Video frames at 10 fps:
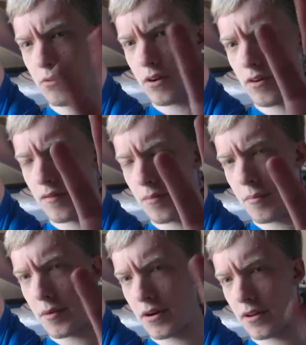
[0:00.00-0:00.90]
are from
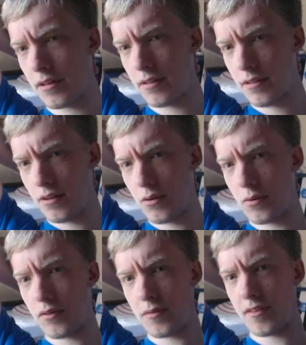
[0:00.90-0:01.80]
America,
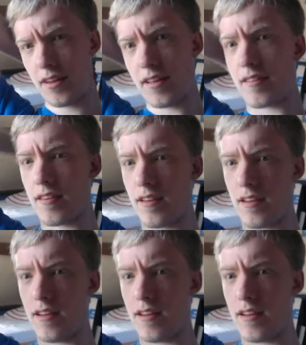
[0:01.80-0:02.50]
who are from the states,